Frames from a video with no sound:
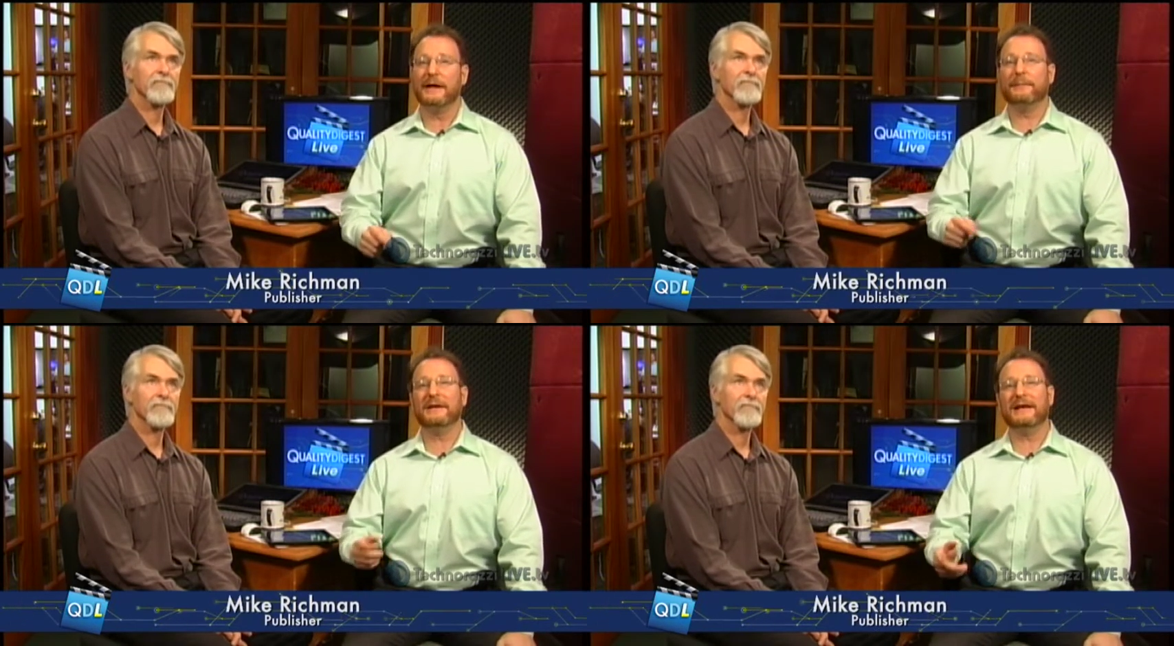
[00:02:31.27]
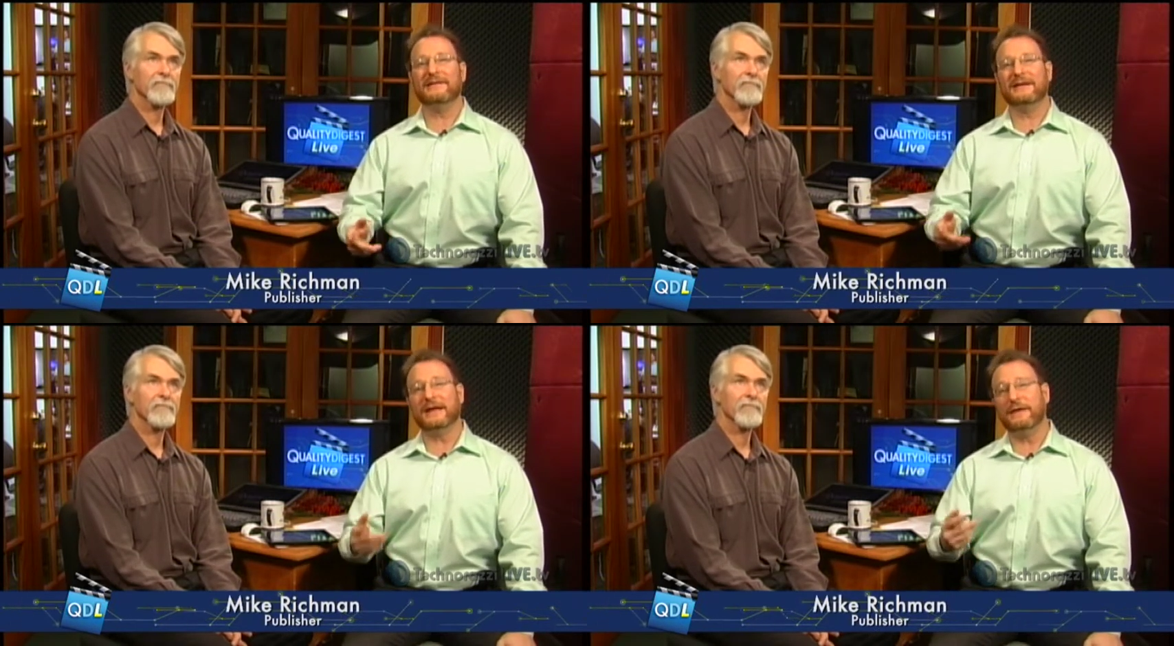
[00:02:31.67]

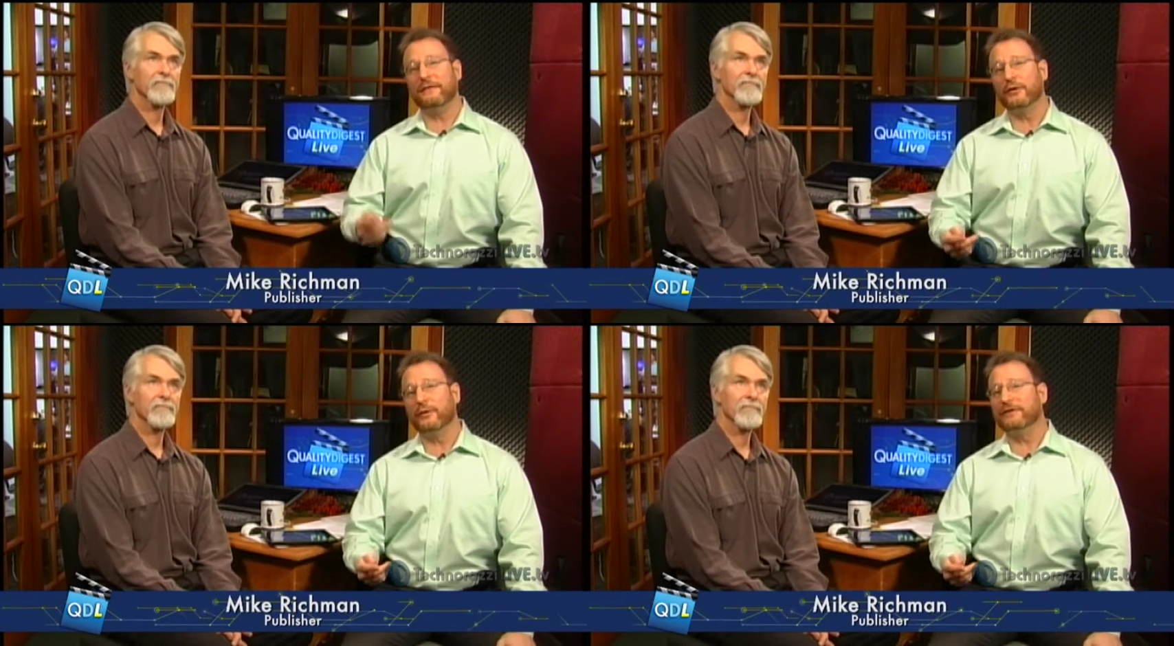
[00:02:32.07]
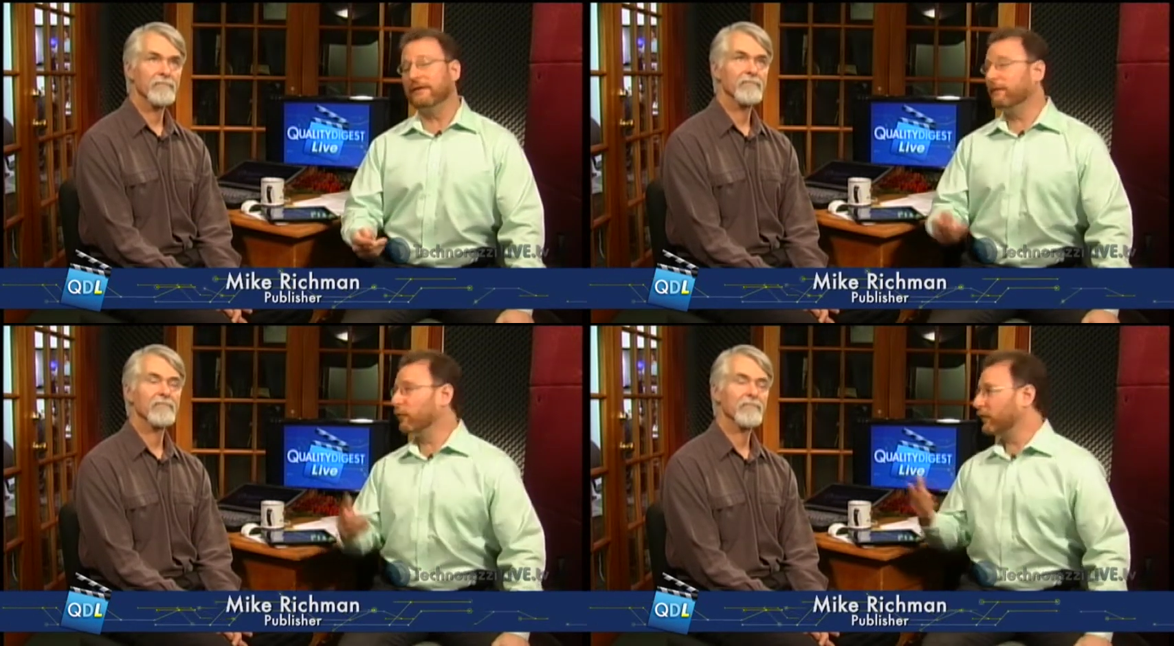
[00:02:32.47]
Speaker 1: plays in
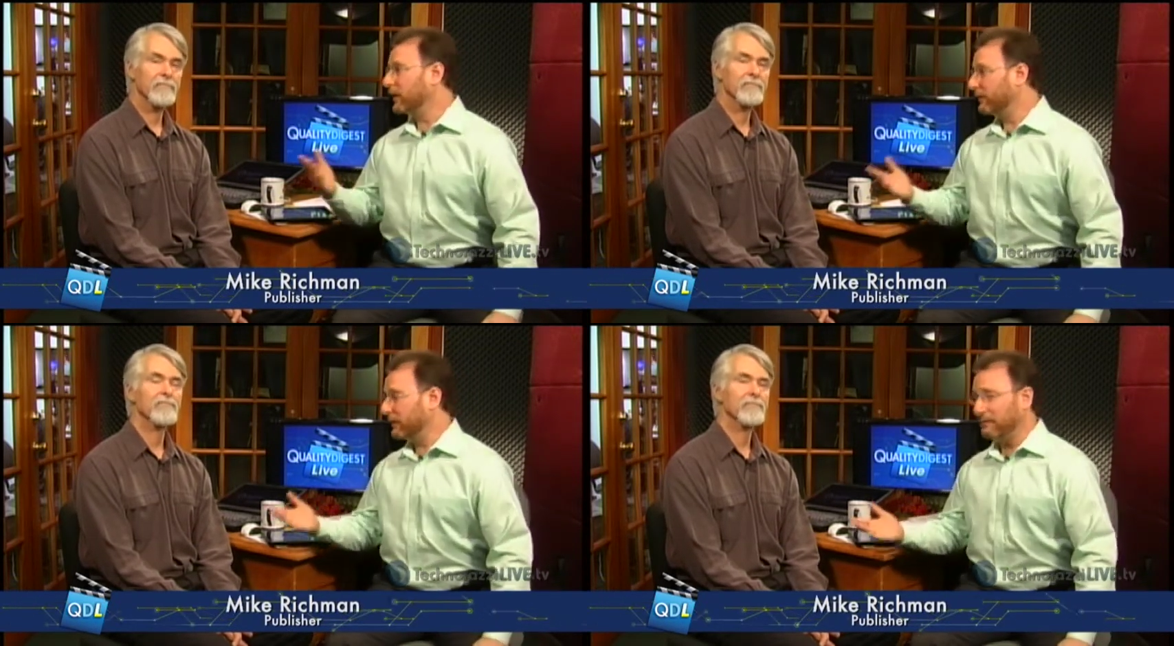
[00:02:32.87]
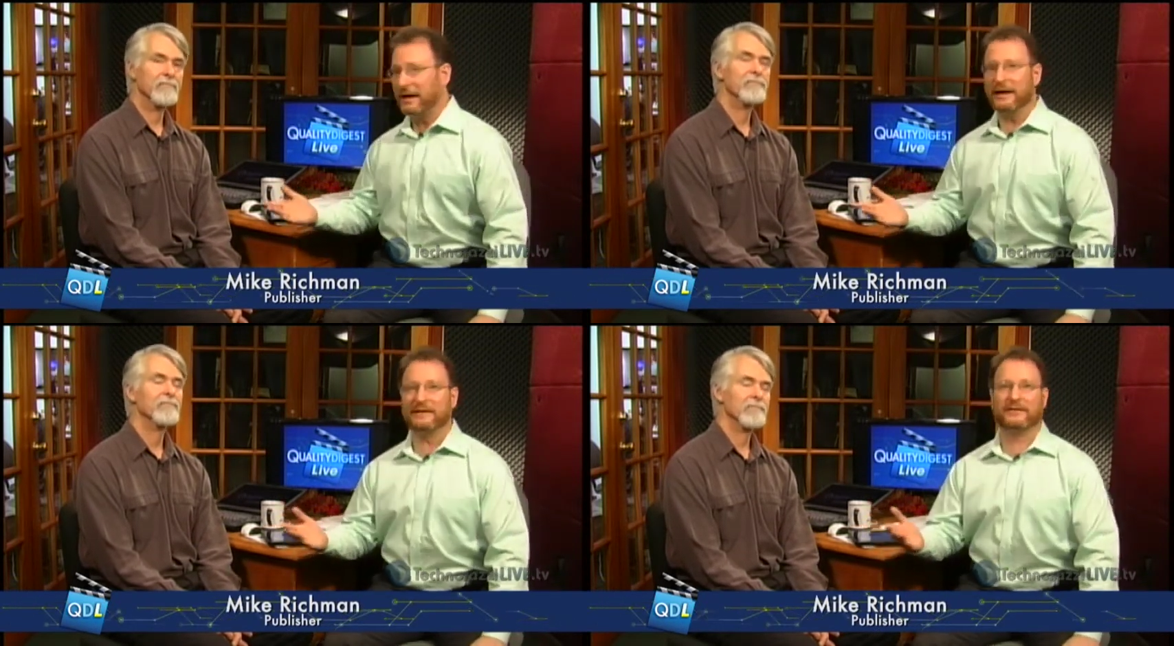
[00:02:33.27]
influencing forthcoming
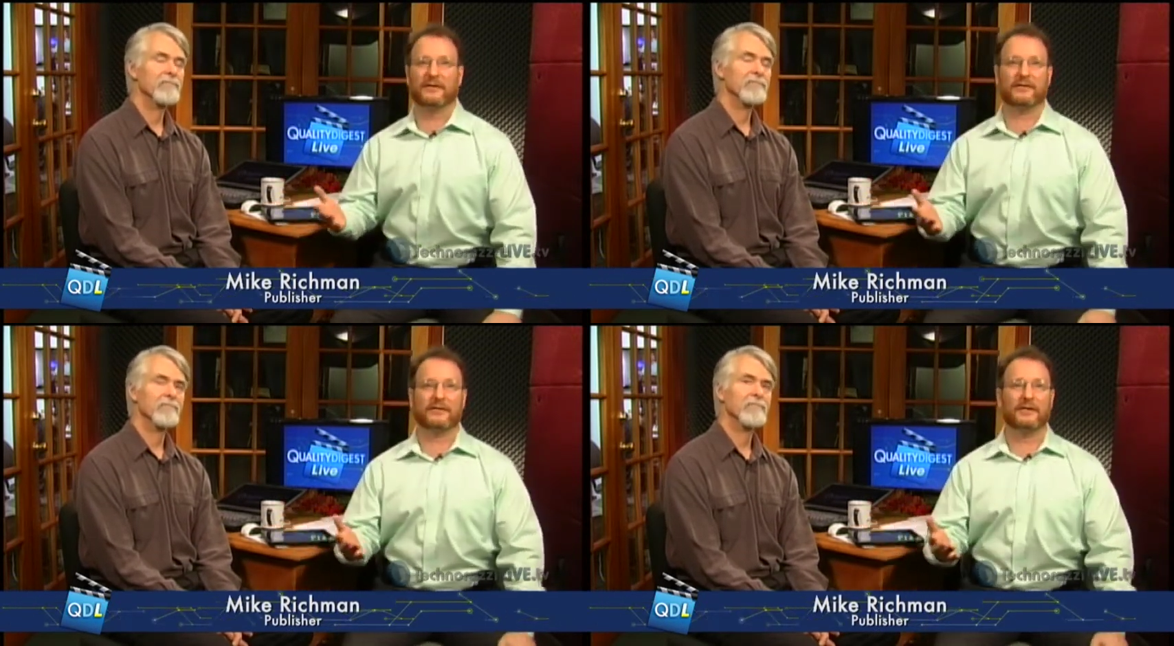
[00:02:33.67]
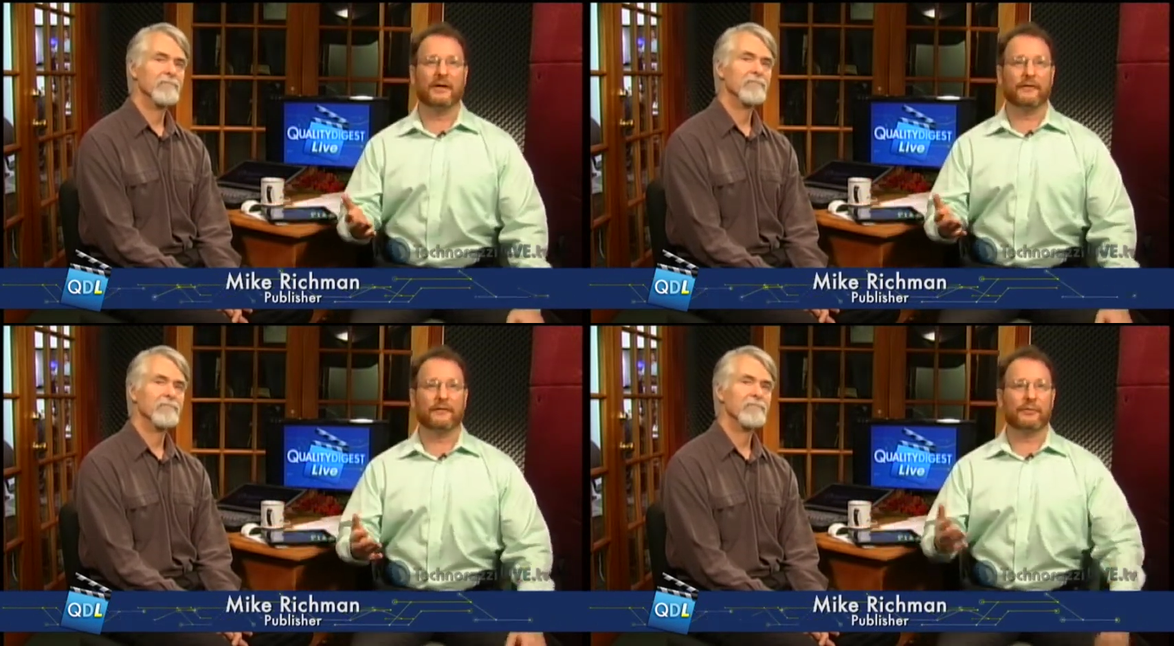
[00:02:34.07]
buying decisions
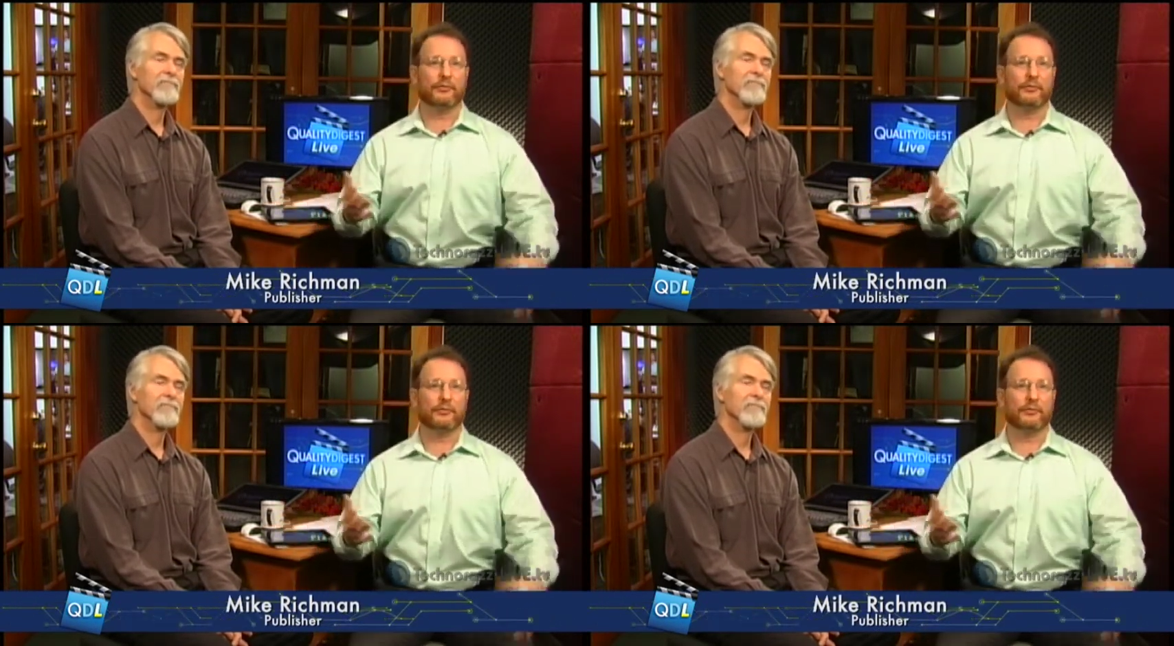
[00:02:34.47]
for